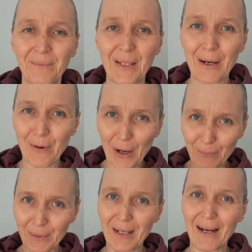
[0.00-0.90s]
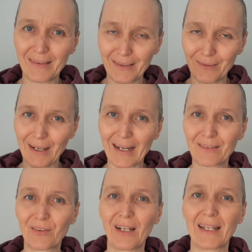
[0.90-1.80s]
How open are you to
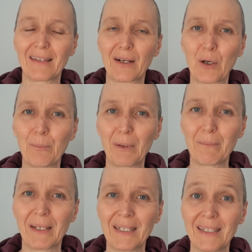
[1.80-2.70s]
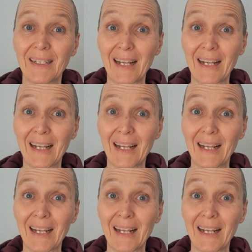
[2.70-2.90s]
actually let that compliment in?